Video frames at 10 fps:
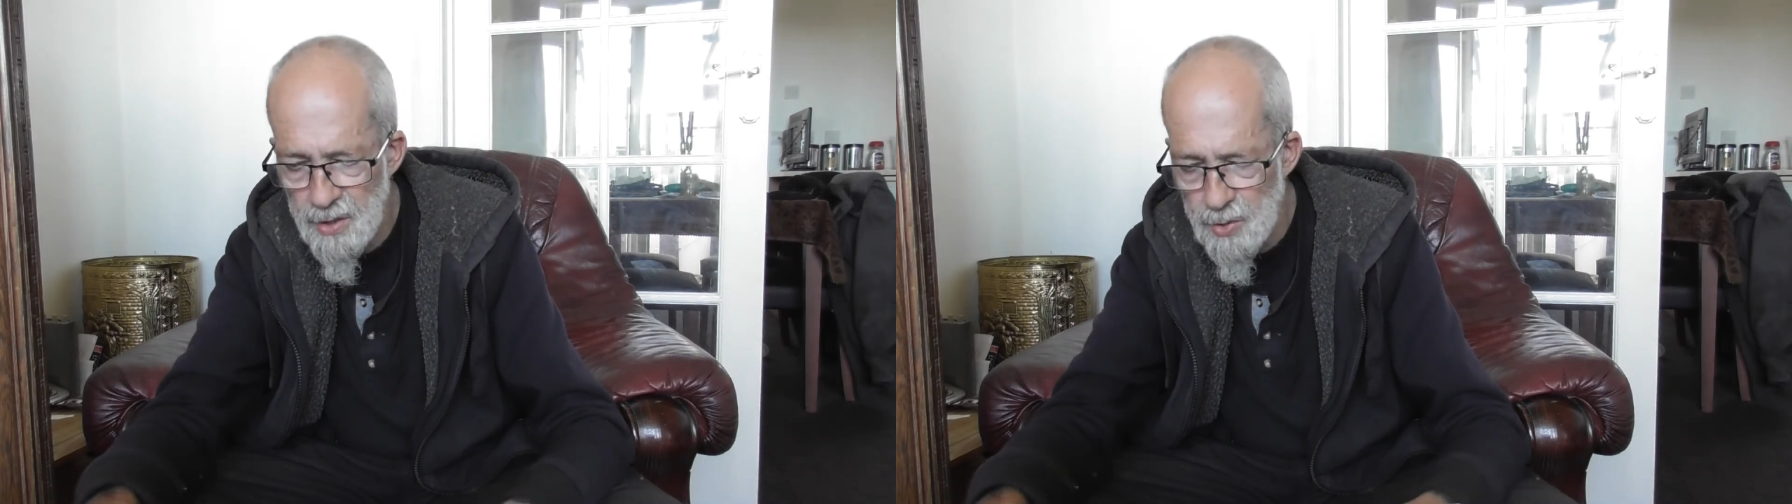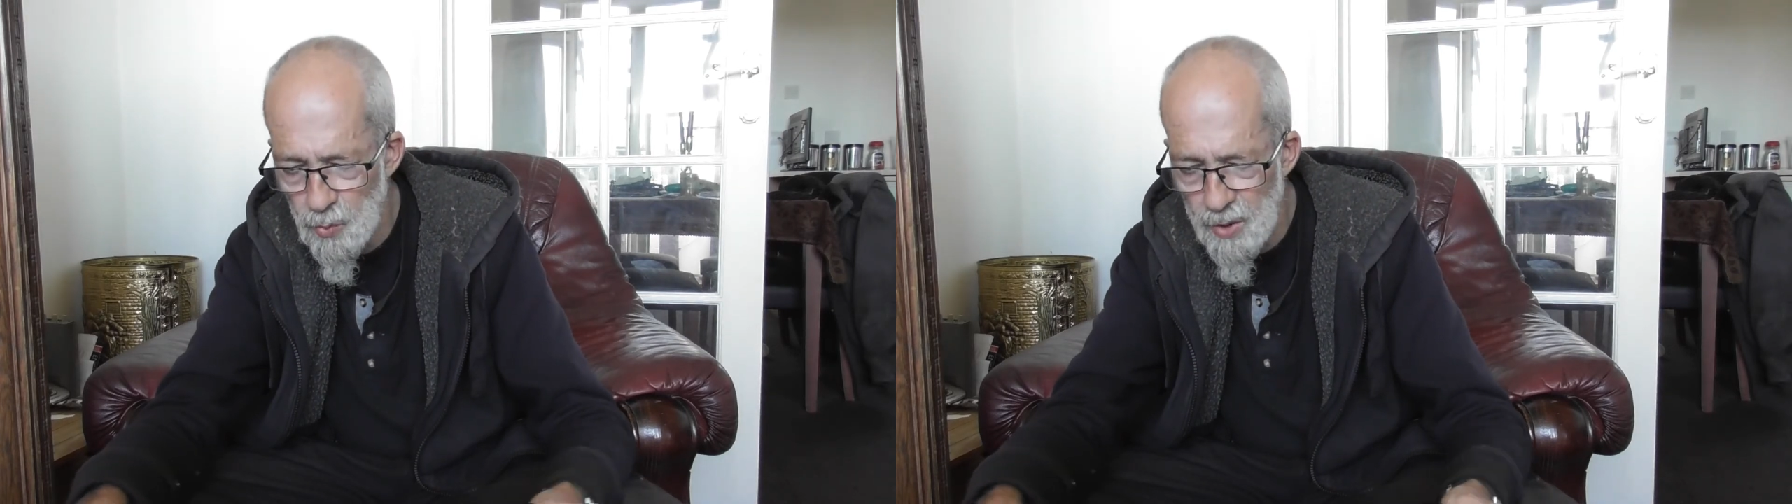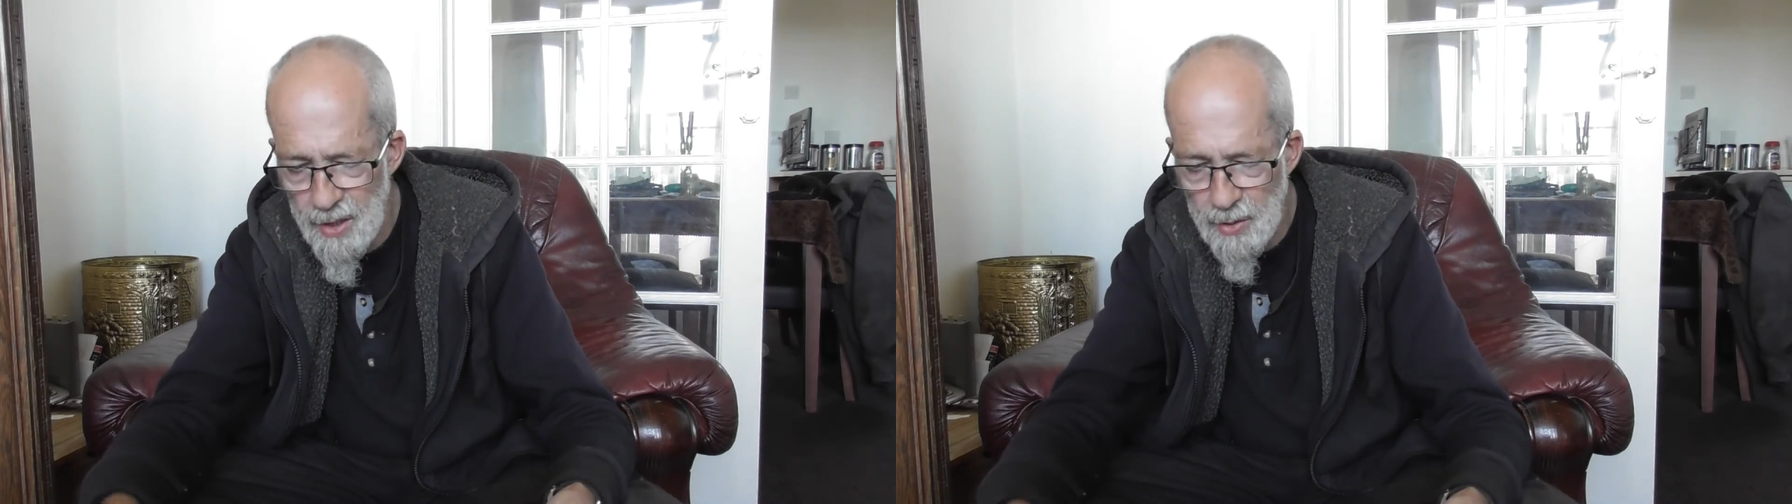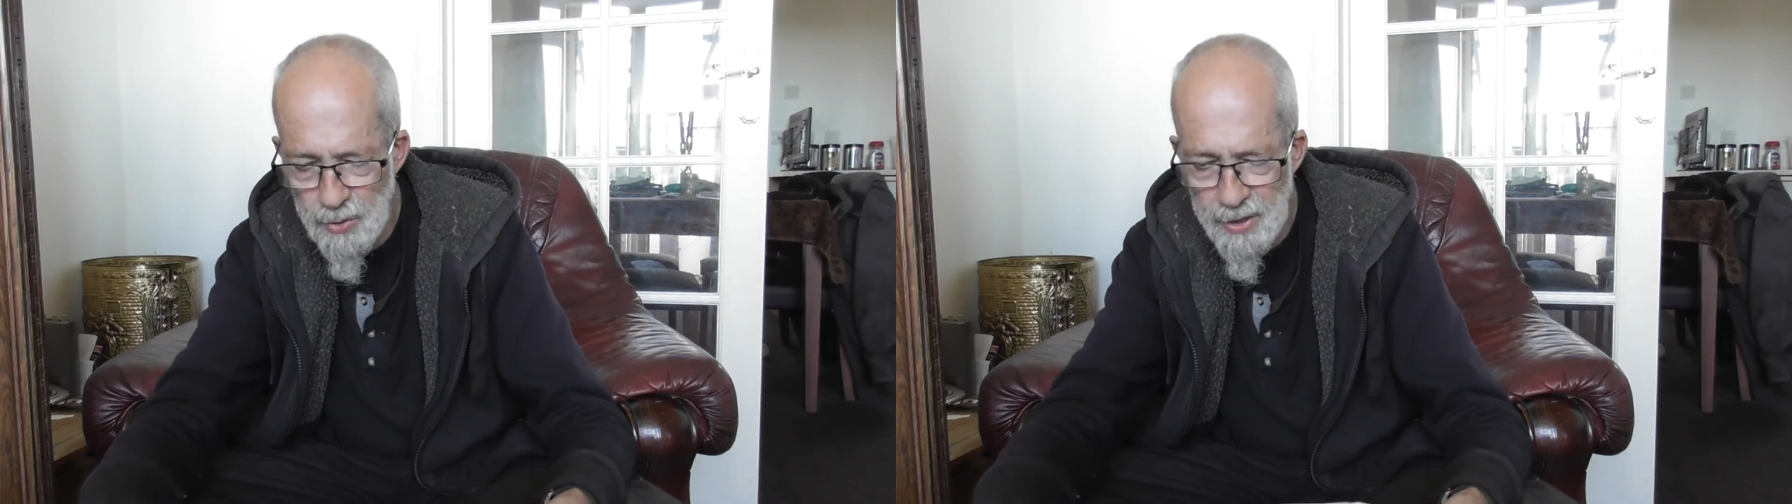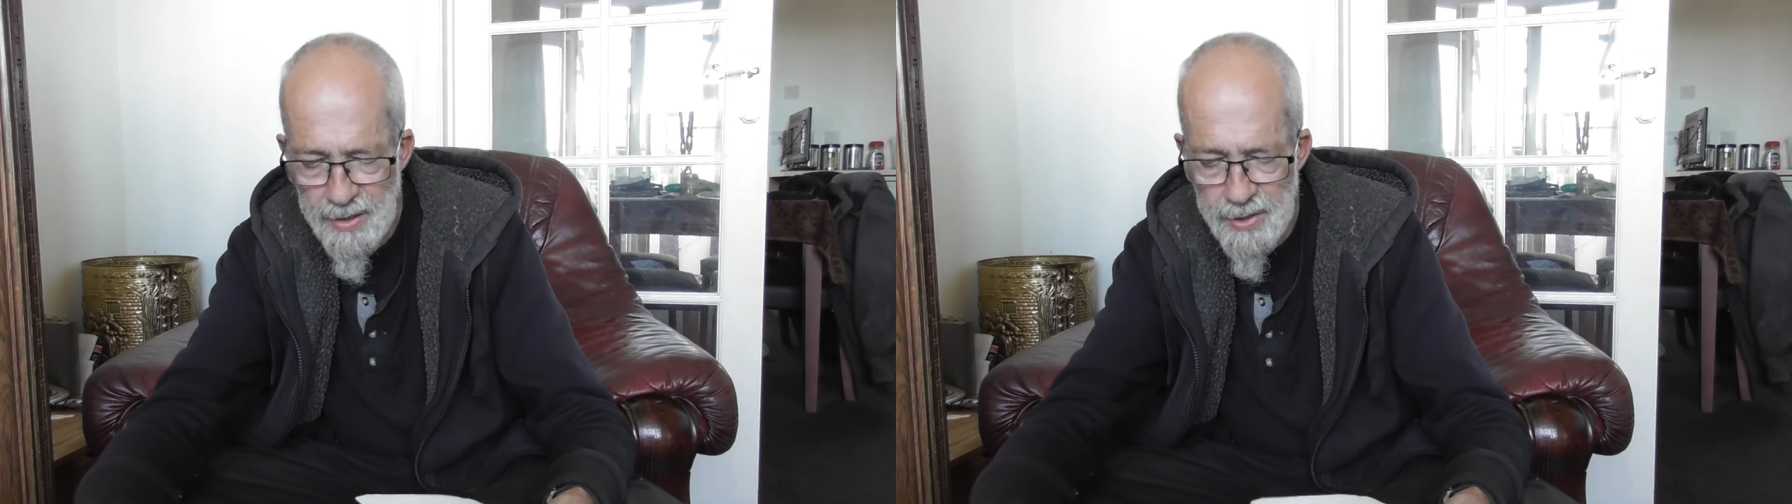It's all the little
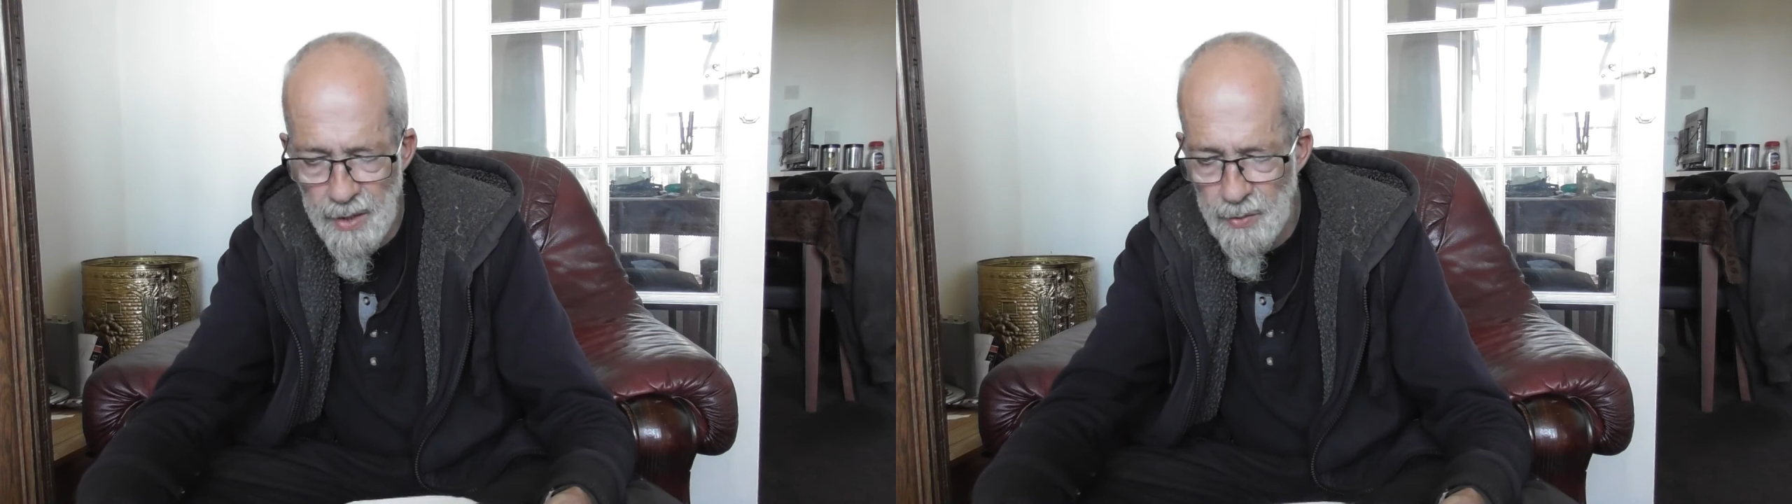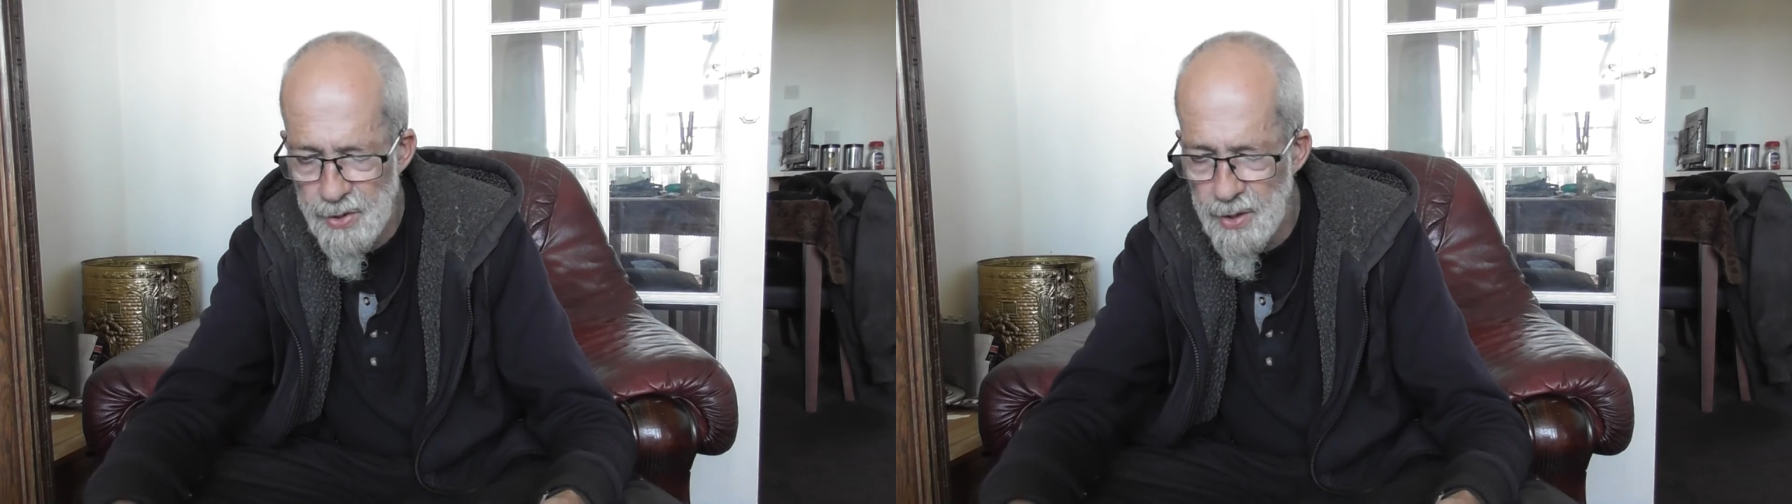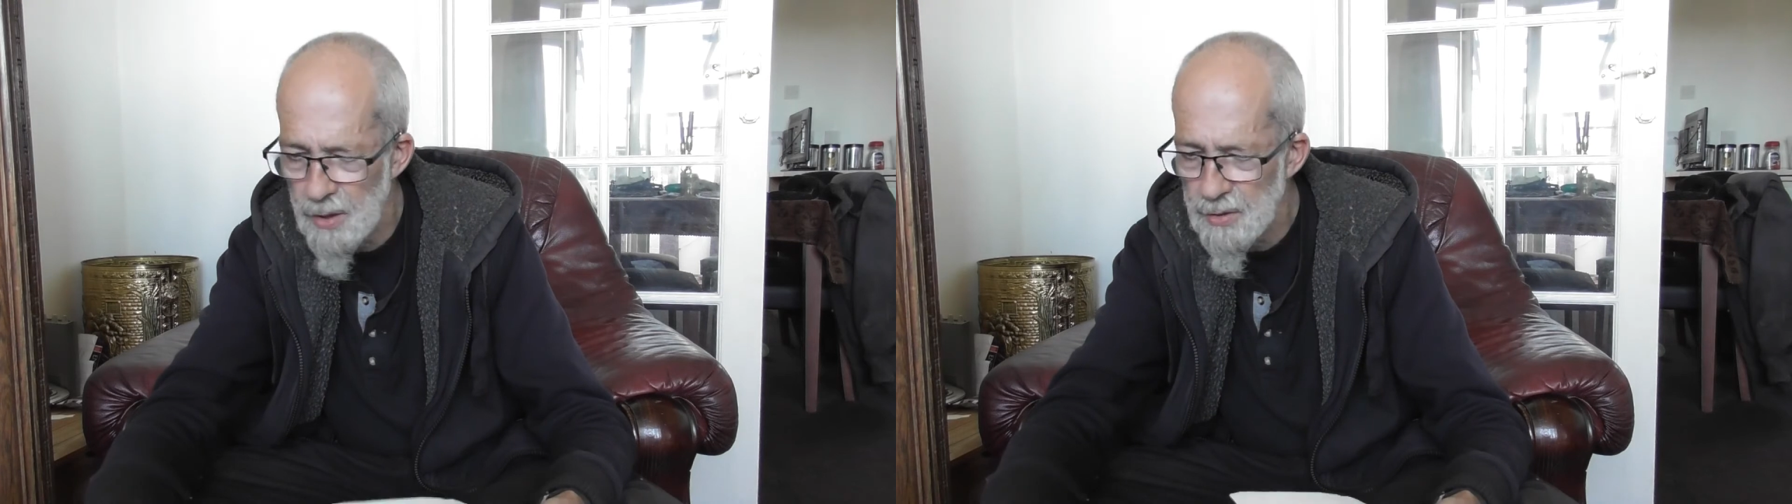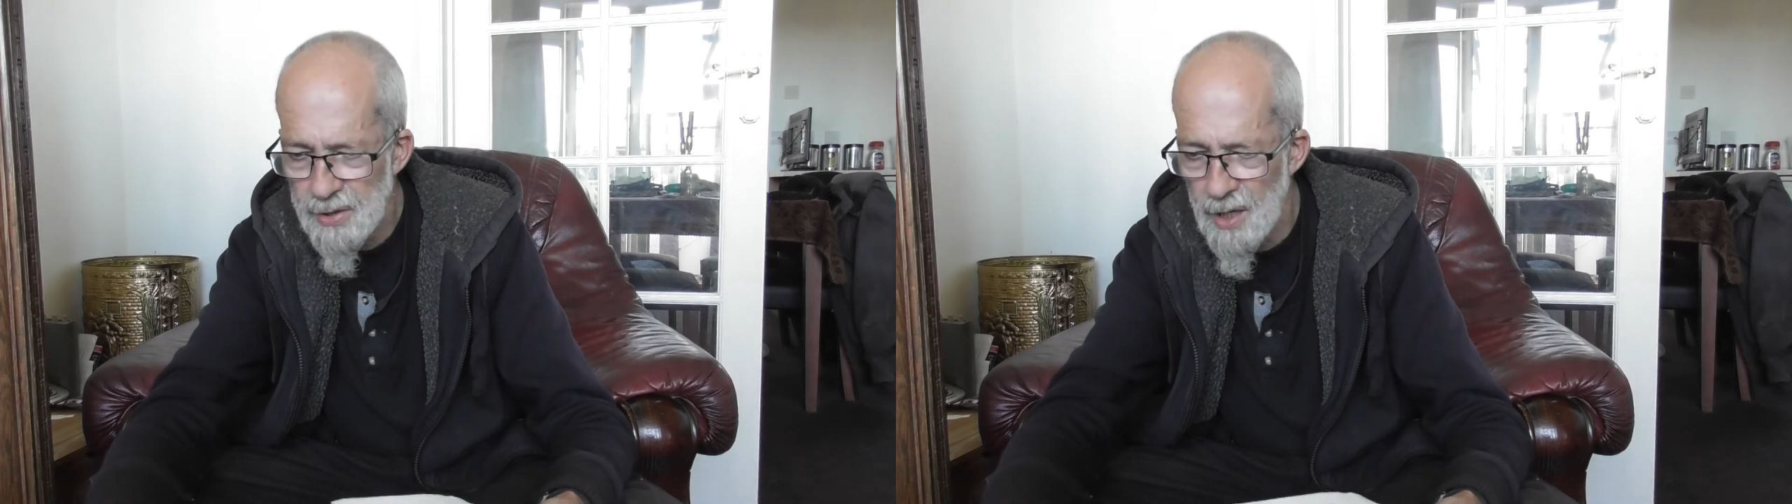details that,